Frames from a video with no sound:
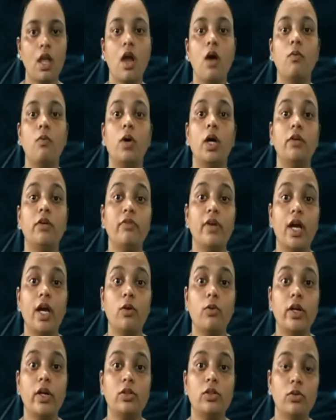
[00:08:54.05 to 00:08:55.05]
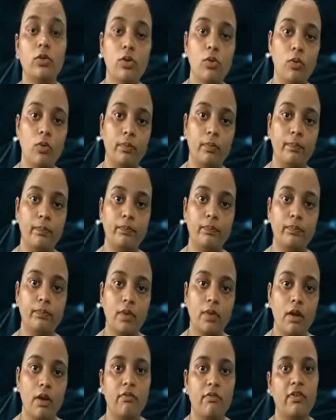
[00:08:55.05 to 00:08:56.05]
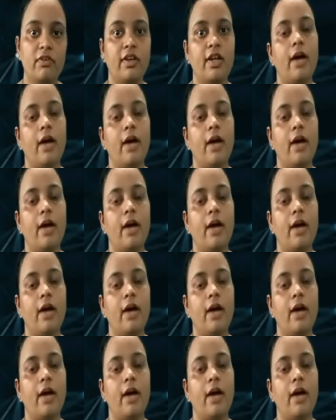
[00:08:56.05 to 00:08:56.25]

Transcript: What we are going to do? We